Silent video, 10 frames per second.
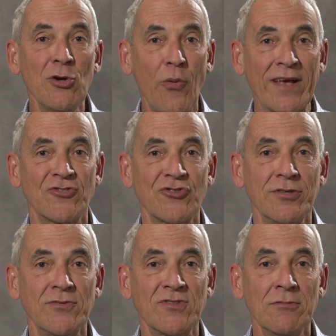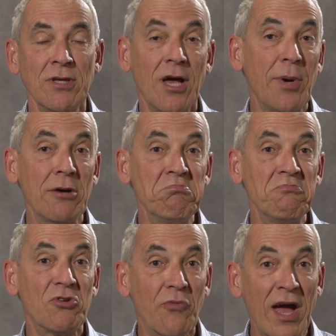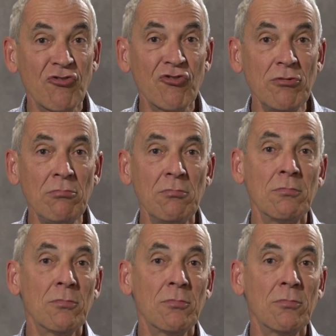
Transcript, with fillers: questions about direction,